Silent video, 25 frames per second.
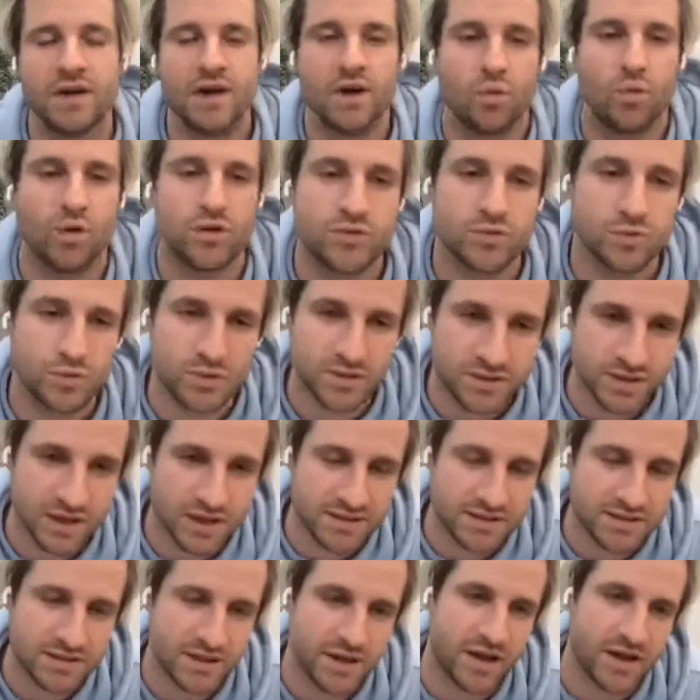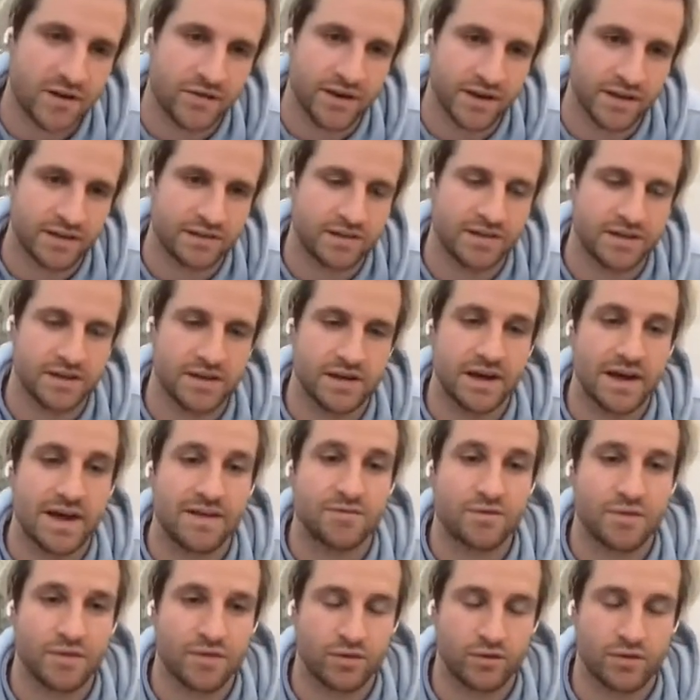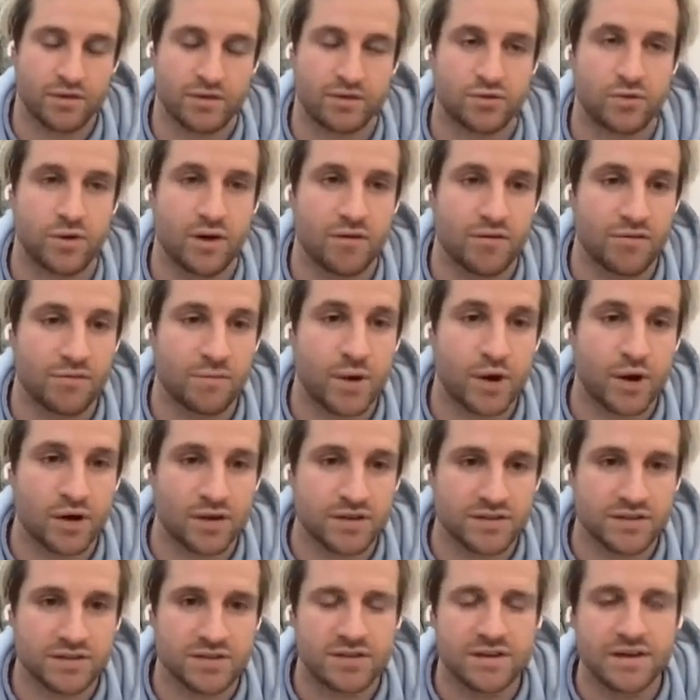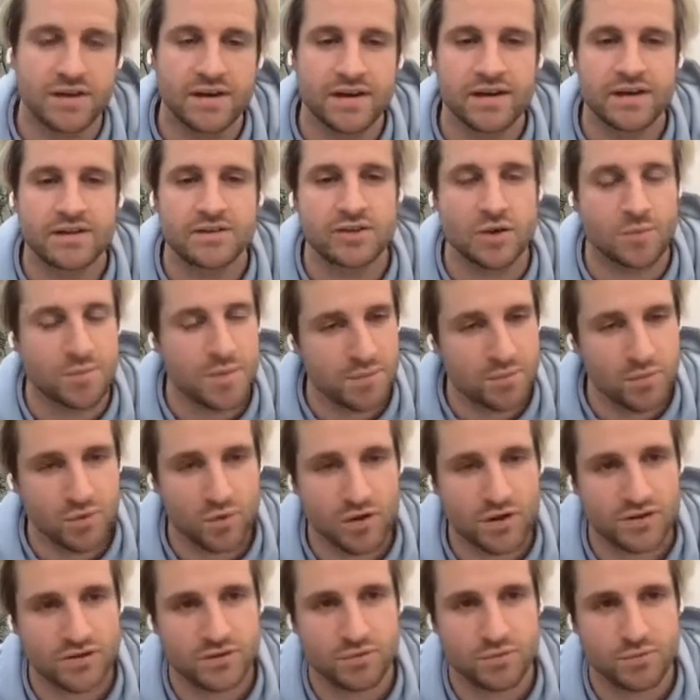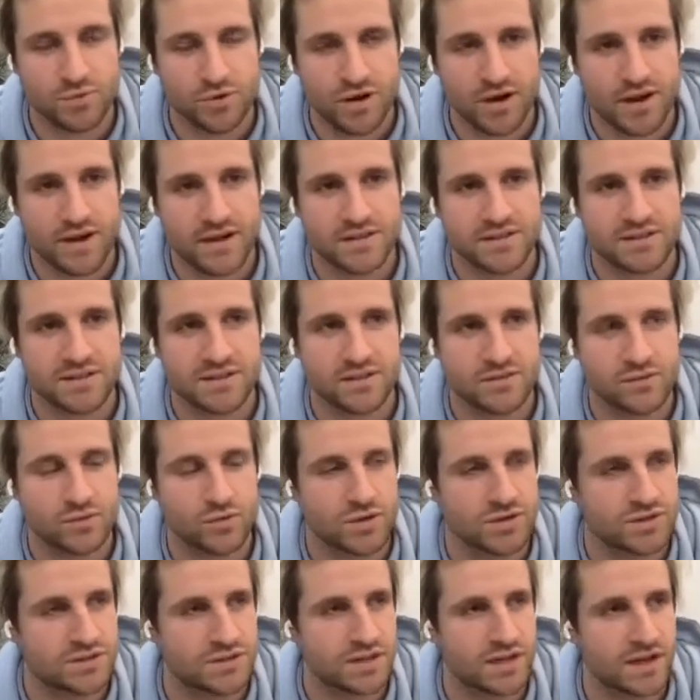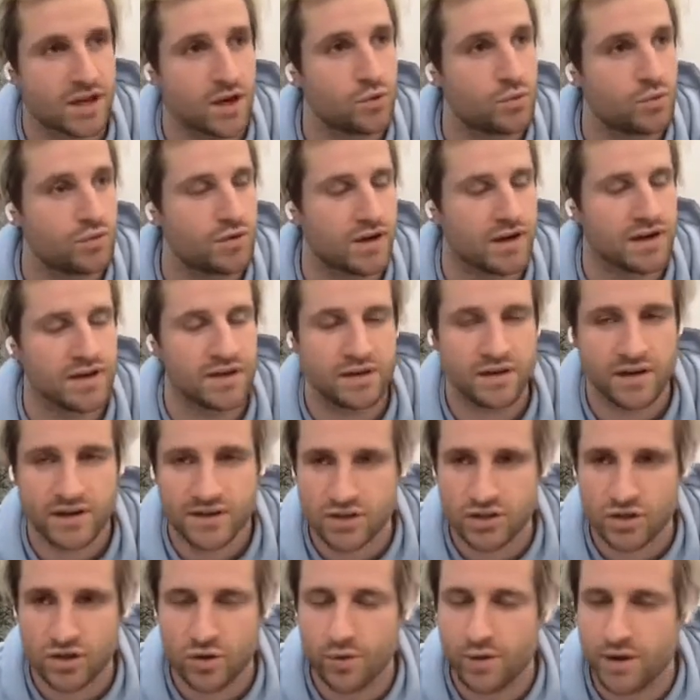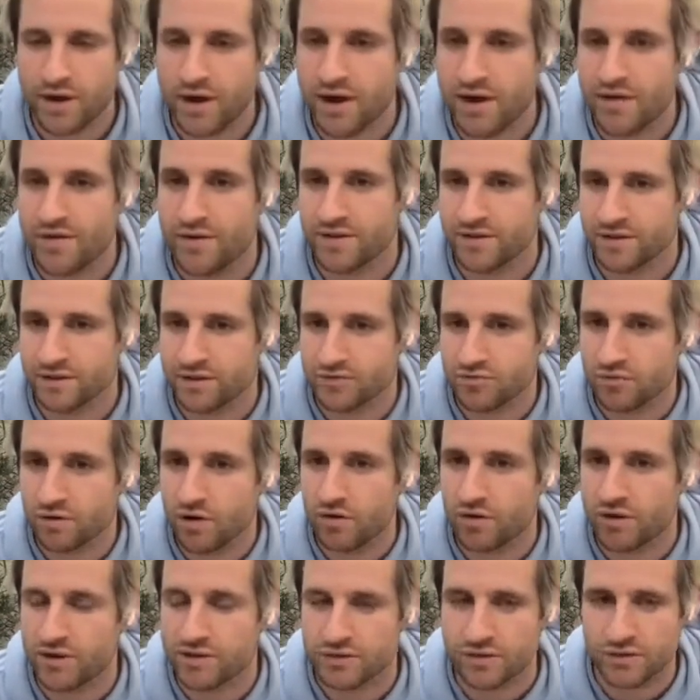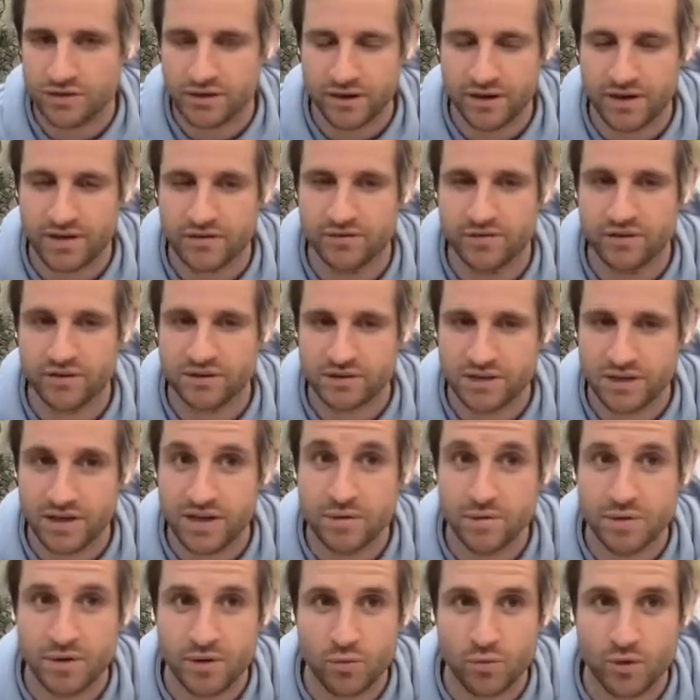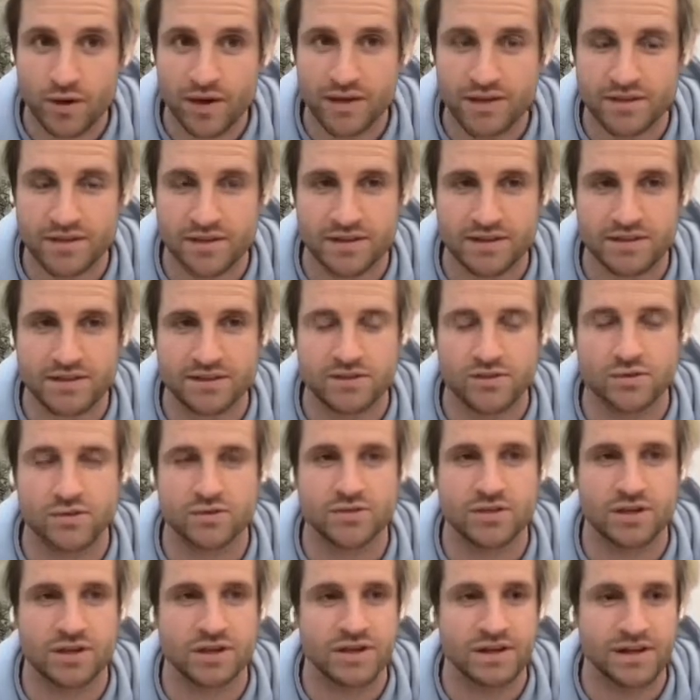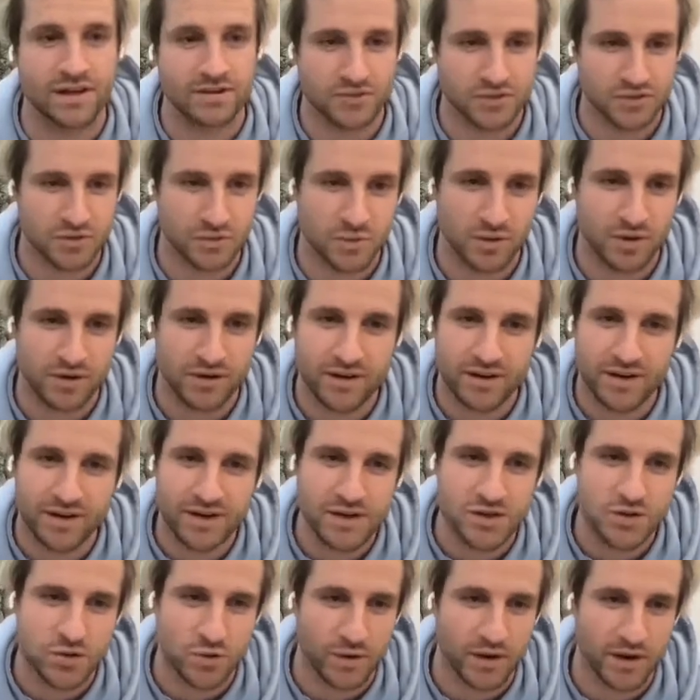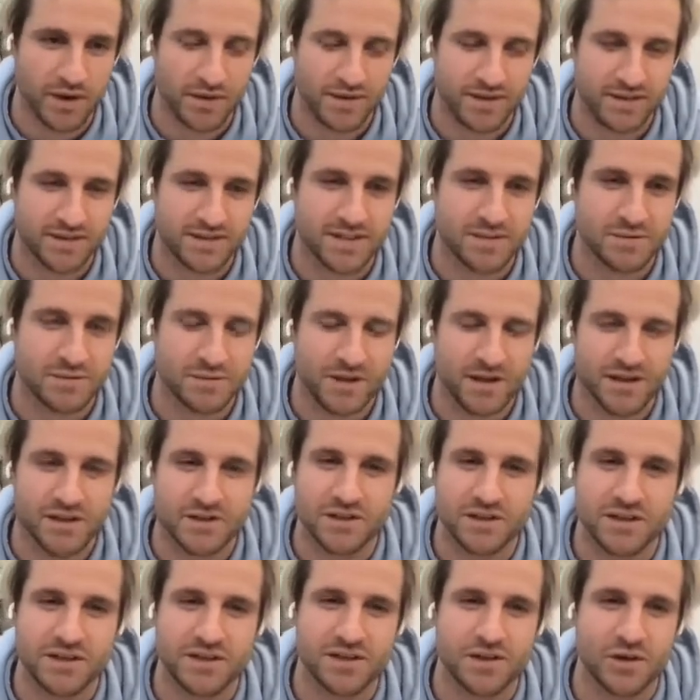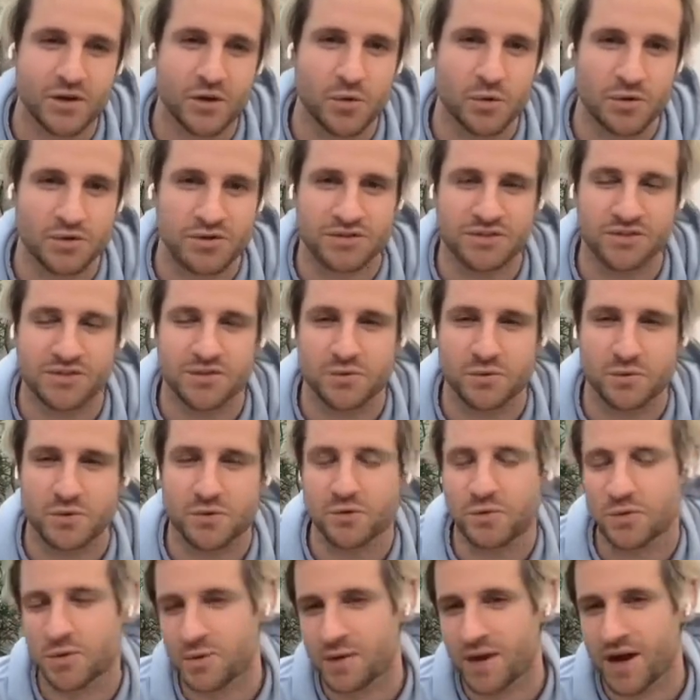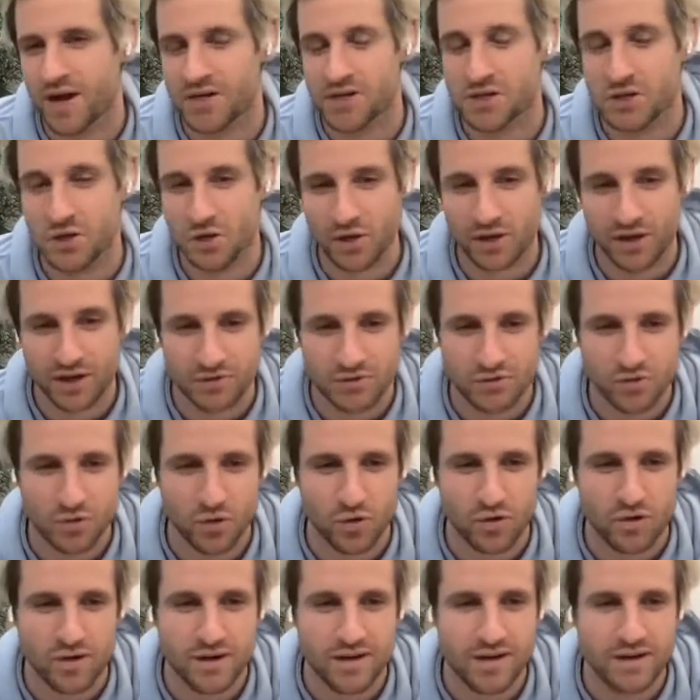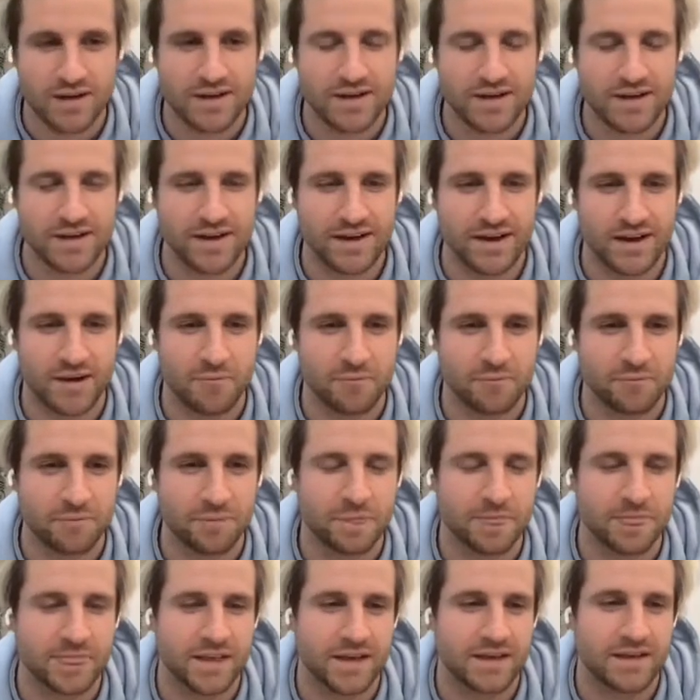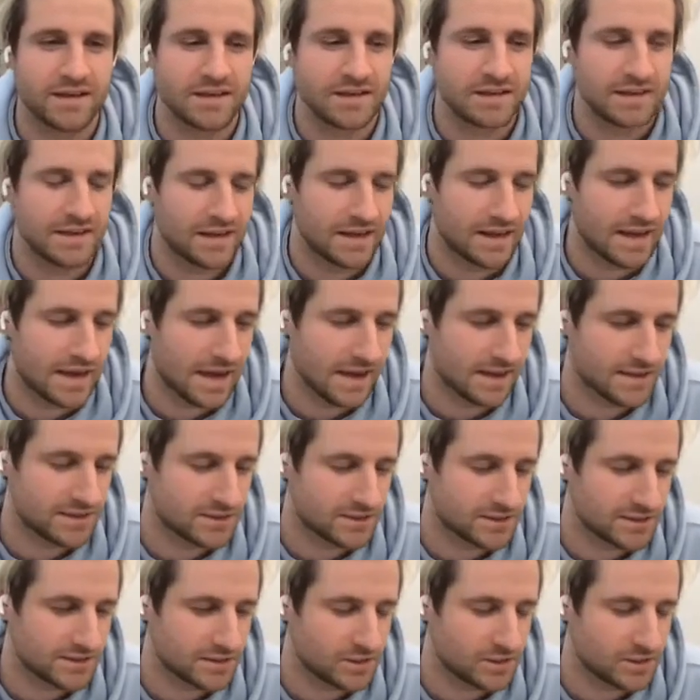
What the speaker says: once we started hiring the 11th and 12th person, some people were surprised and were saying, oh, I didn't actually know we're hiring this role. And so it kind of feels a little bit weird that you suddenly have someone joining the team that you didn't know we were actually looking for. And